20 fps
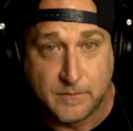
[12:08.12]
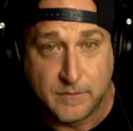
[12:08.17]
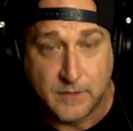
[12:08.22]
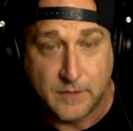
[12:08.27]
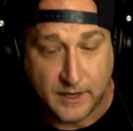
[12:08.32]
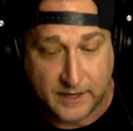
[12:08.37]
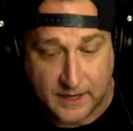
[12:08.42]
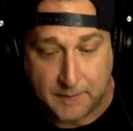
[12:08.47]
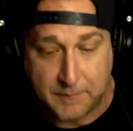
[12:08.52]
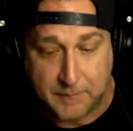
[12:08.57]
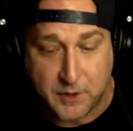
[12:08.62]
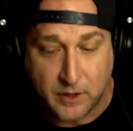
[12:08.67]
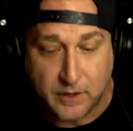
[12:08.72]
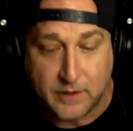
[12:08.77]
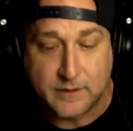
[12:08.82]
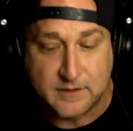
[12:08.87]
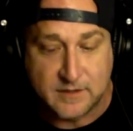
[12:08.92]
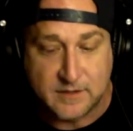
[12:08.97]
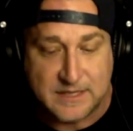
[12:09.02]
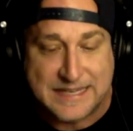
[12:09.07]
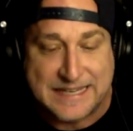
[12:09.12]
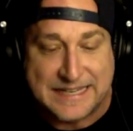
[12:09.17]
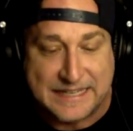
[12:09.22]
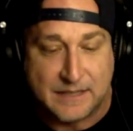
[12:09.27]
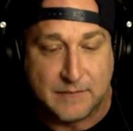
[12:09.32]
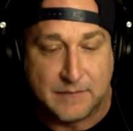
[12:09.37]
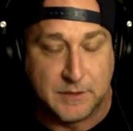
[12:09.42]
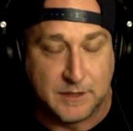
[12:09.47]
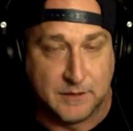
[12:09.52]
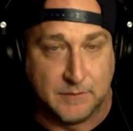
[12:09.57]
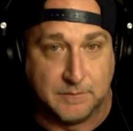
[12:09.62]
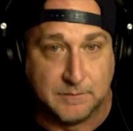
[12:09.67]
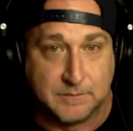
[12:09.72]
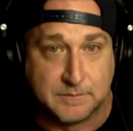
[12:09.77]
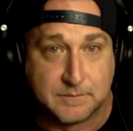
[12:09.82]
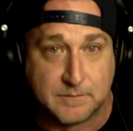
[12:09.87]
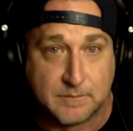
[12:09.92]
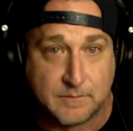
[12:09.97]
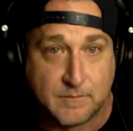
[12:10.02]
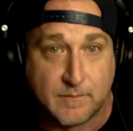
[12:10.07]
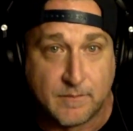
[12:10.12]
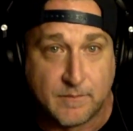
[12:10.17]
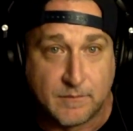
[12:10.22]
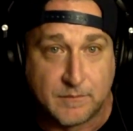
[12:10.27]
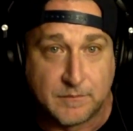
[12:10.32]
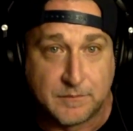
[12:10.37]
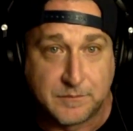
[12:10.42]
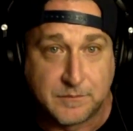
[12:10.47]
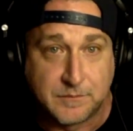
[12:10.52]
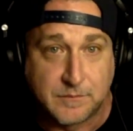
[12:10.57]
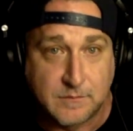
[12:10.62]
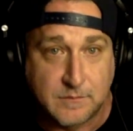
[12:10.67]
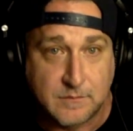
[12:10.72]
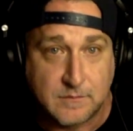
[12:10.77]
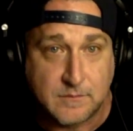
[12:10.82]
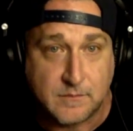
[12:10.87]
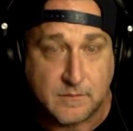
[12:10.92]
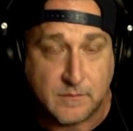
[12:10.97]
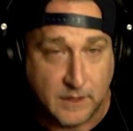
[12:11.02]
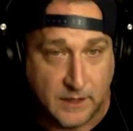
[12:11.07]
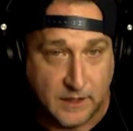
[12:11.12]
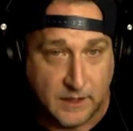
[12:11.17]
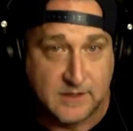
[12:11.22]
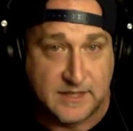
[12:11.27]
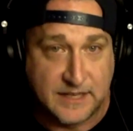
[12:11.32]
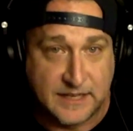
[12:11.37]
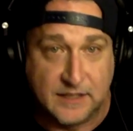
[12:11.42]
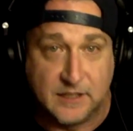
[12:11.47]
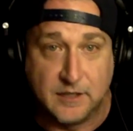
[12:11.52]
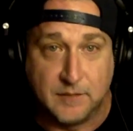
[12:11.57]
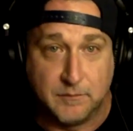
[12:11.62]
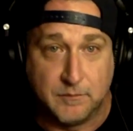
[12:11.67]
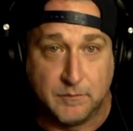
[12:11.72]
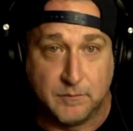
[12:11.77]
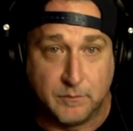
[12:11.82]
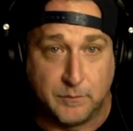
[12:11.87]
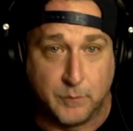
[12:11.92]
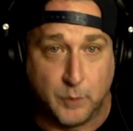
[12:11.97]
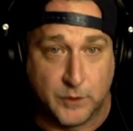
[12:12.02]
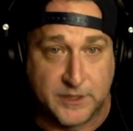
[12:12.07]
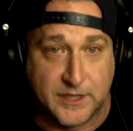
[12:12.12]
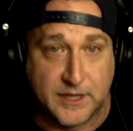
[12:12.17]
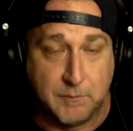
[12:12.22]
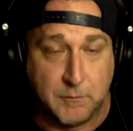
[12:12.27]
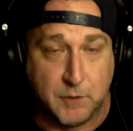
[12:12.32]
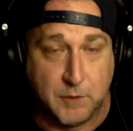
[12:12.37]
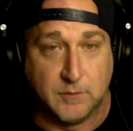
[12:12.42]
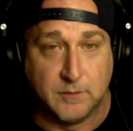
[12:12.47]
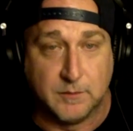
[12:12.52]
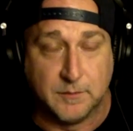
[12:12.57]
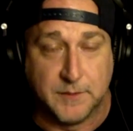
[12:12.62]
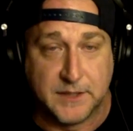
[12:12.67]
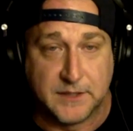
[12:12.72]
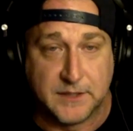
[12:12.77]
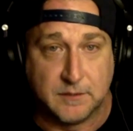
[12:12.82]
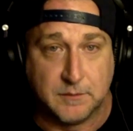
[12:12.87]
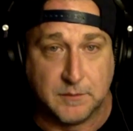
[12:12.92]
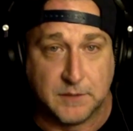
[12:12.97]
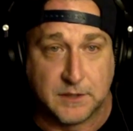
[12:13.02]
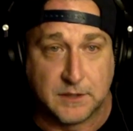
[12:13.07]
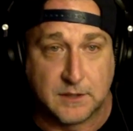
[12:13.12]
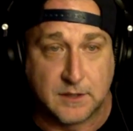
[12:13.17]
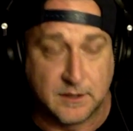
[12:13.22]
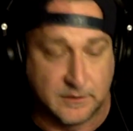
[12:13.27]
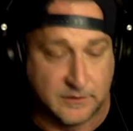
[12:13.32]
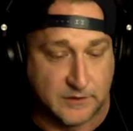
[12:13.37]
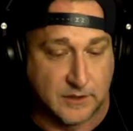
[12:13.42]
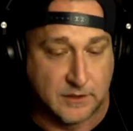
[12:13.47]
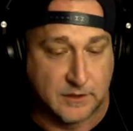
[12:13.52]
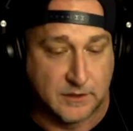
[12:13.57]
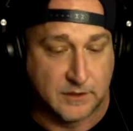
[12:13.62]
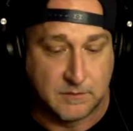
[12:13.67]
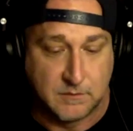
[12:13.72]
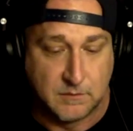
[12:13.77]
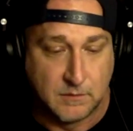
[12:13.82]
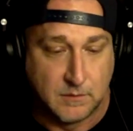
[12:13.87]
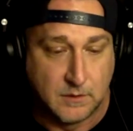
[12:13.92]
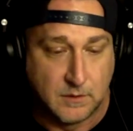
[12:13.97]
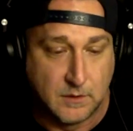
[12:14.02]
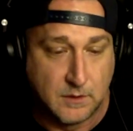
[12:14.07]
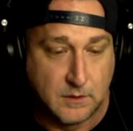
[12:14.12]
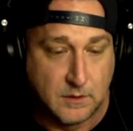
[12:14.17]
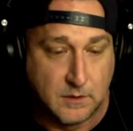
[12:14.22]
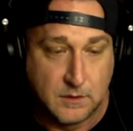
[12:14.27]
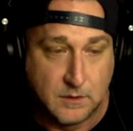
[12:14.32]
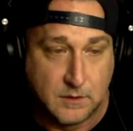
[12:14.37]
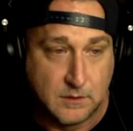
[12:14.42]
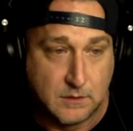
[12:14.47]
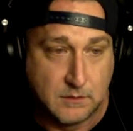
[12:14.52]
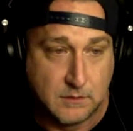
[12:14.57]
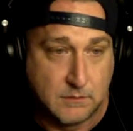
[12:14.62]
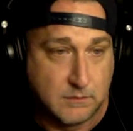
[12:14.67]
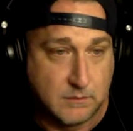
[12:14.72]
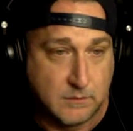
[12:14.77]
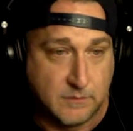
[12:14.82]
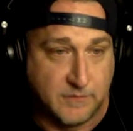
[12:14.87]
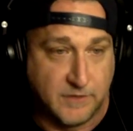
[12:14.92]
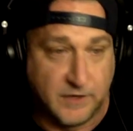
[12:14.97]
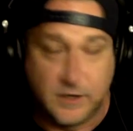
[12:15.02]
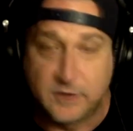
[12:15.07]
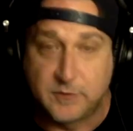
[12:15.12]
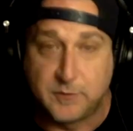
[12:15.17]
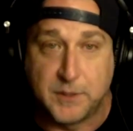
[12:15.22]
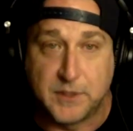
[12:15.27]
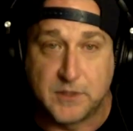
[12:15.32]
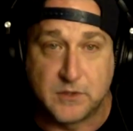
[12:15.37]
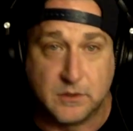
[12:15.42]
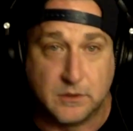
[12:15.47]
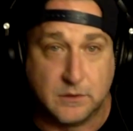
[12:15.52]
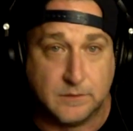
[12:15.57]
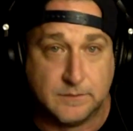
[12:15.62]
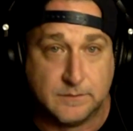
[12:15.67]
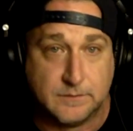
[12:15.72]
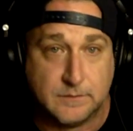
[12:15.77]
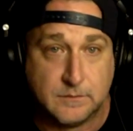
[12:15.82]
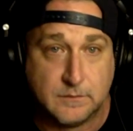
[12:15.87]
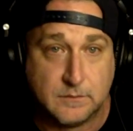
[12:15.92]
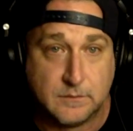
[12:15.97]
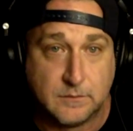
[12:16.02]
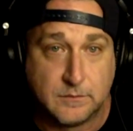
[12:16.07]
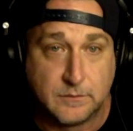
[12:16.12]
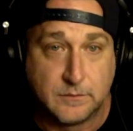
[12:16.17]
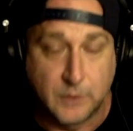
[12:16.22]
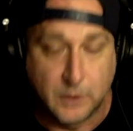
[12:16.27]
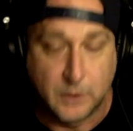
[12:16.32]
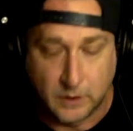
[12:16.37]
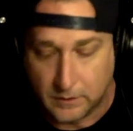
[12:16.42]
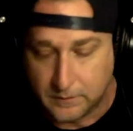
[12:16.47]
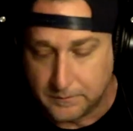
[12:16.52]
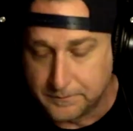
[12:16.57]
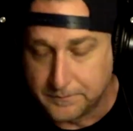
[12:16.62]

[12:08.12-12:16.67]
Like, I'm going to DM him and tell him what that moment meant to me, because it very special, you know?